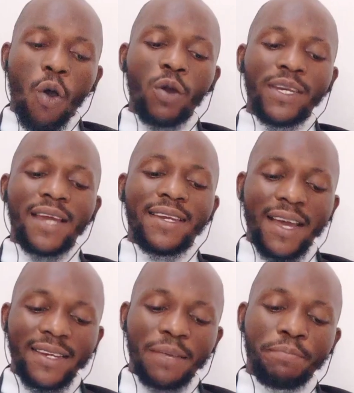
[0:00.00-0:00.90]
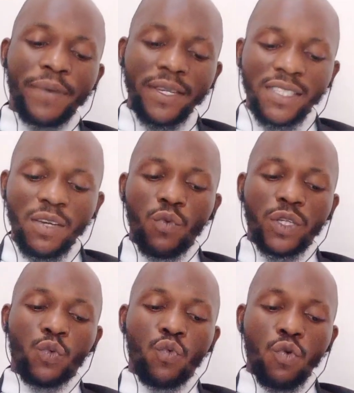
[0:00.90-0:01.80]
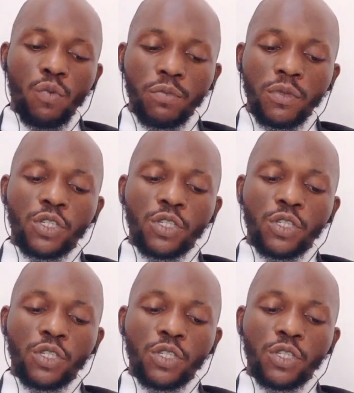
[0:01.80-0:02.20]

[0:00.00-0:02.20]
other than the person with whom